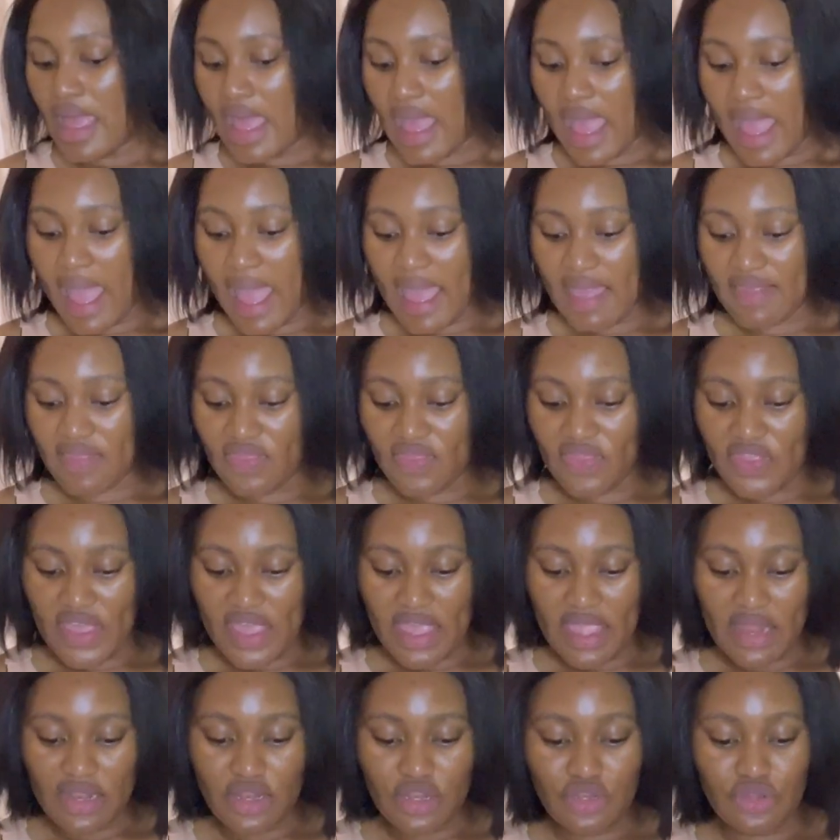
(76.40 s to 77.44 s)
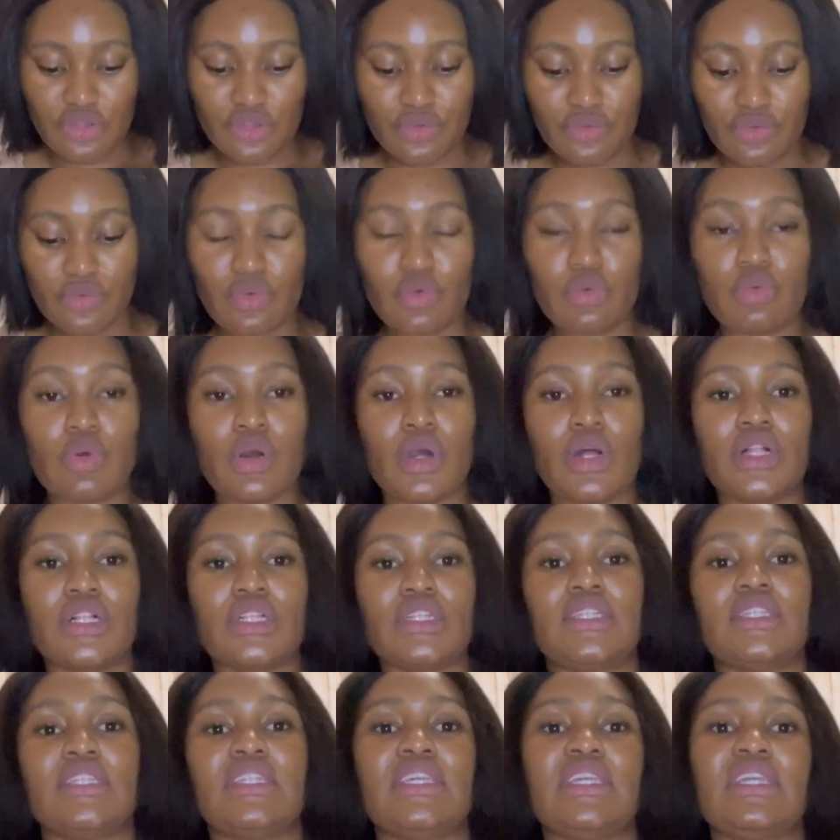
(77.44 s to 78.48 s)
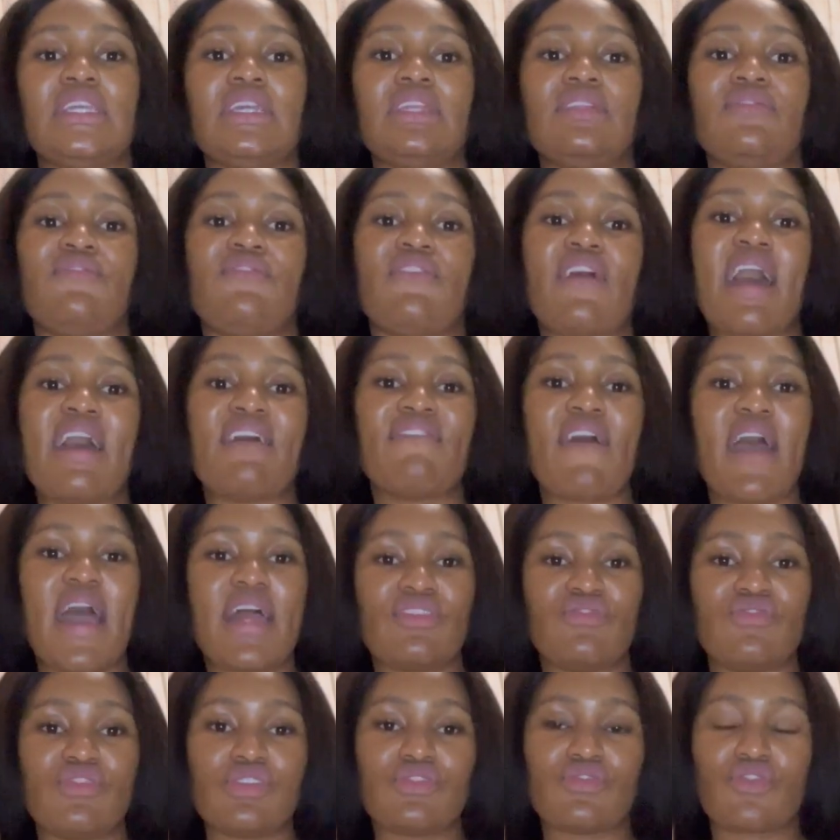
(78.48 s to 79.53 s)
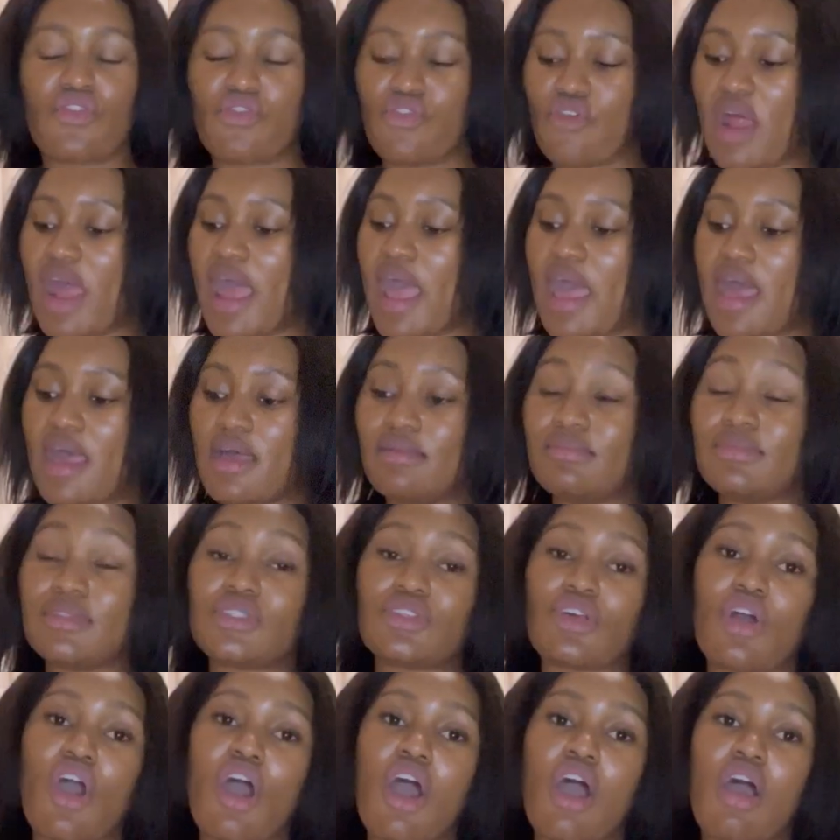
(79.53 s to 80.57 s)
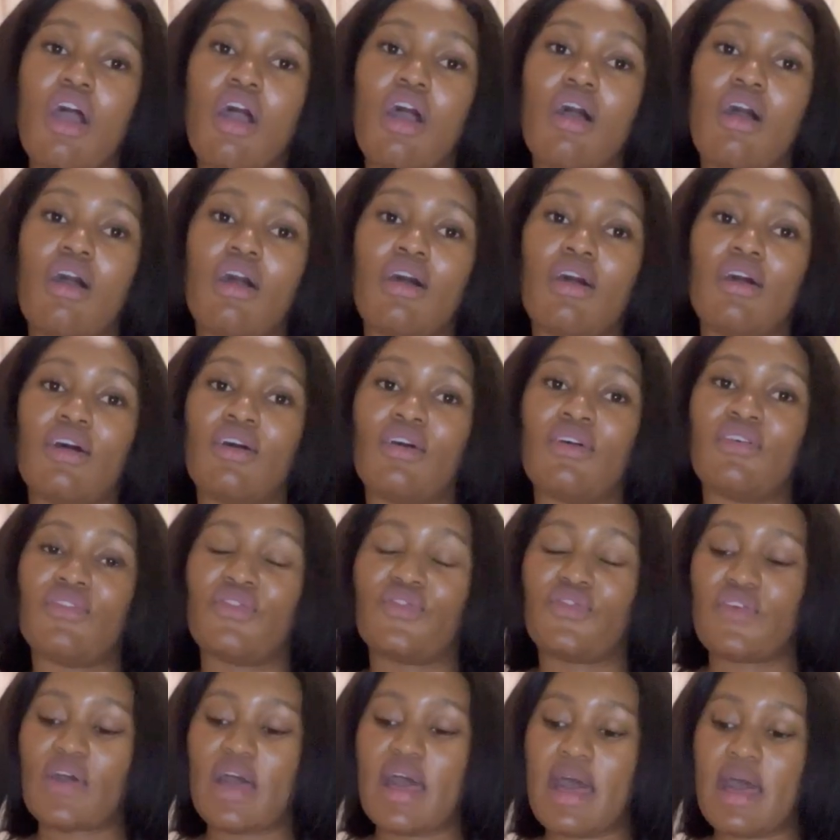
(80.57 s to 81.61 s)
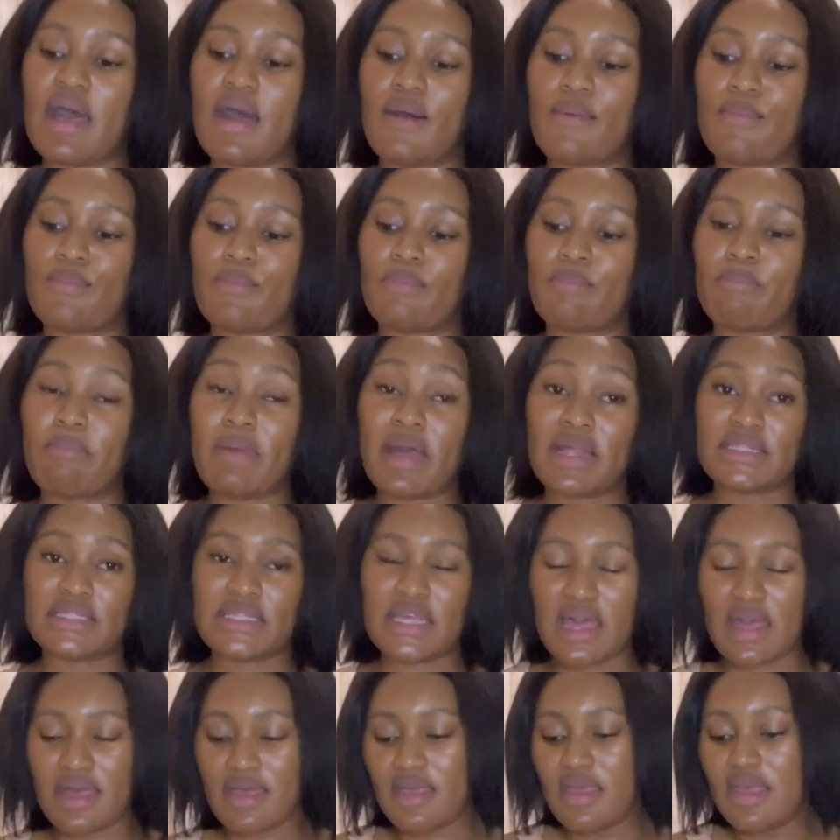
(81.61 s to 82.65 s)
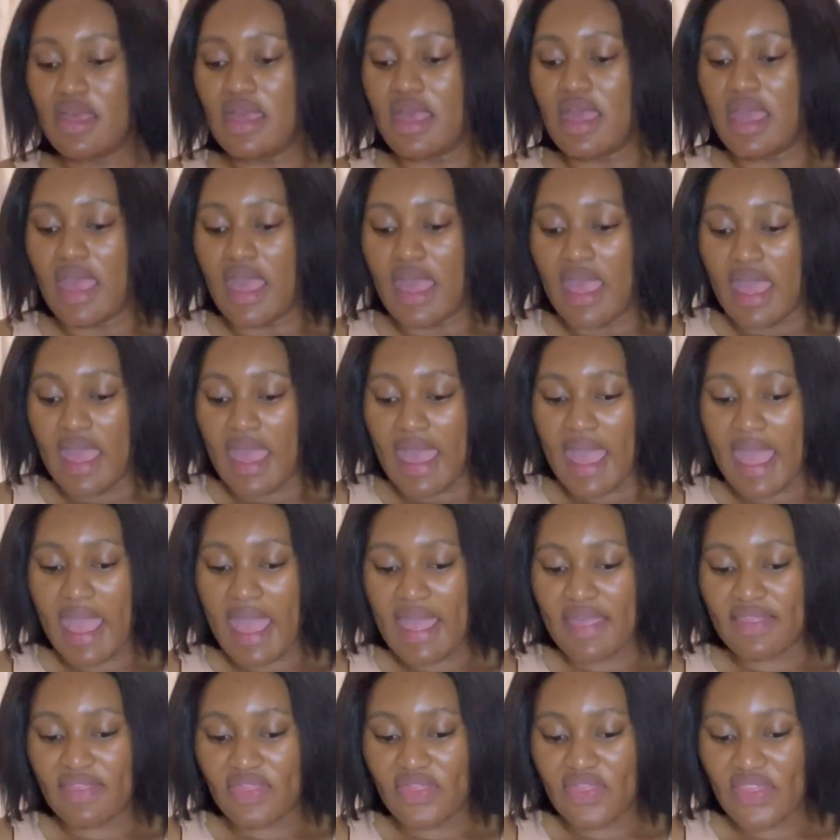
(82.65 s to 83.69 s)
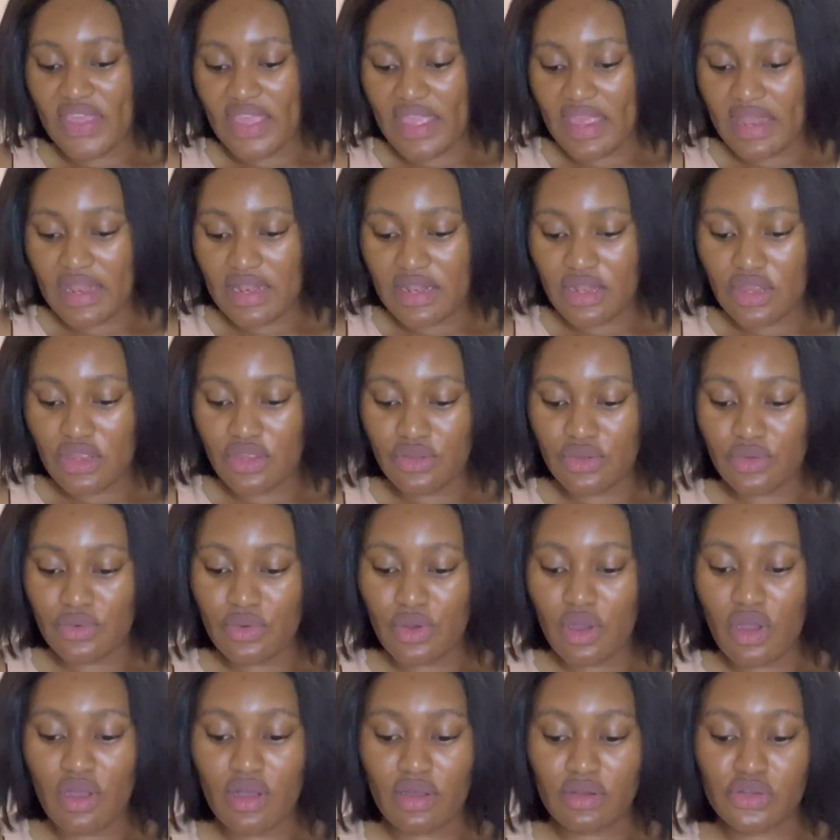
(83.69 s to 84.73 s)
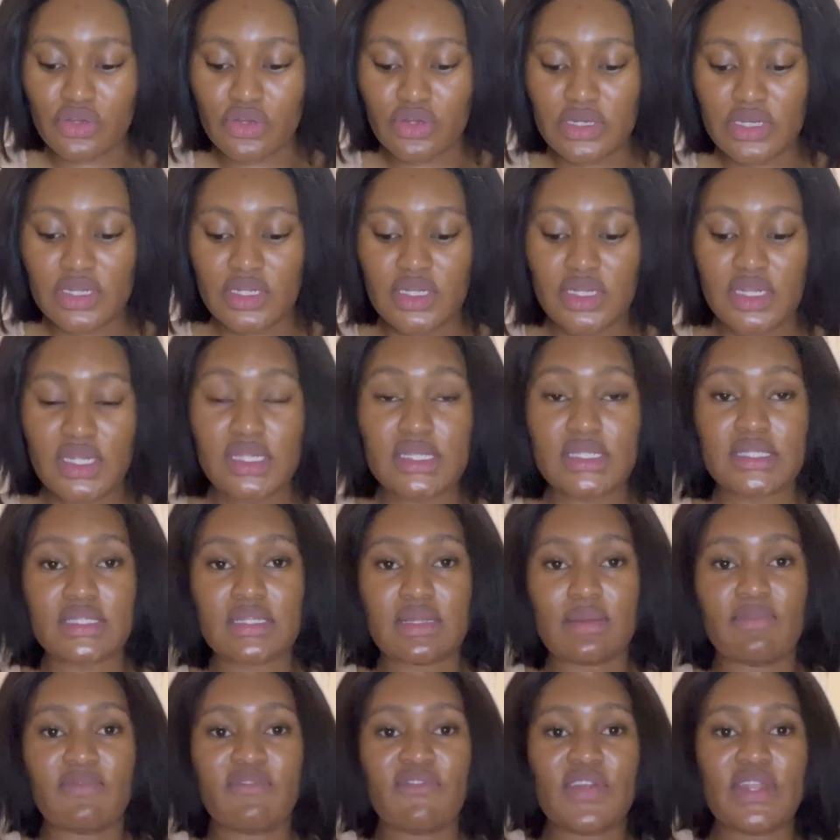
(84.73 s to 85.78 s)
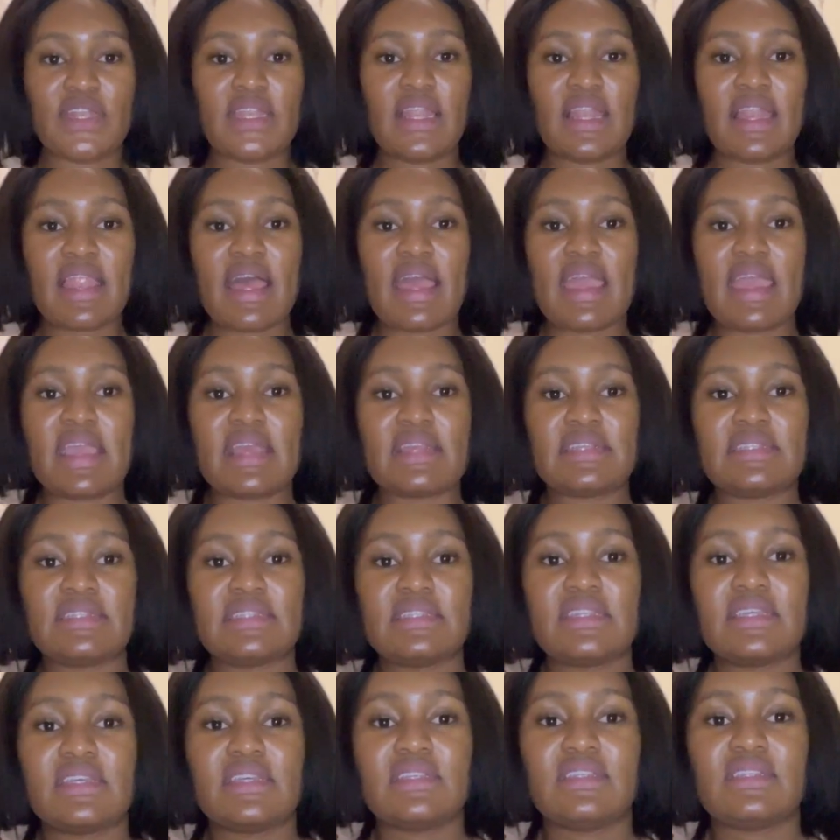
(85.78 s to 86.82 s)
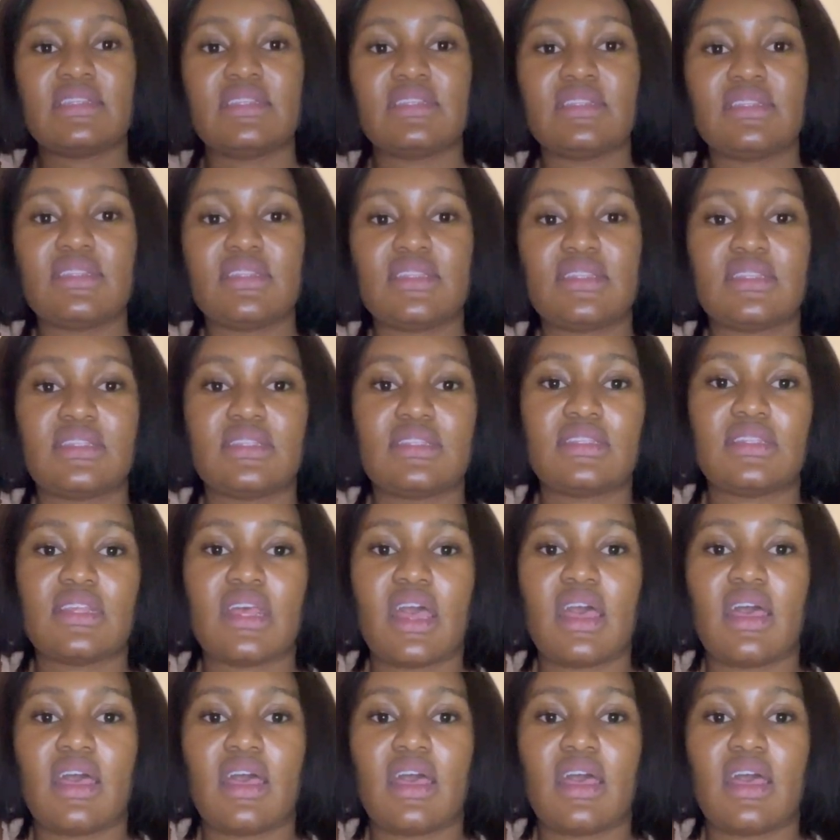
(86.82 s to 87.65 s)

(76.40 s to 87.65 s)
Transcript: and then you will need 500 grams of butter, and then you are gonna need some vanilla essence.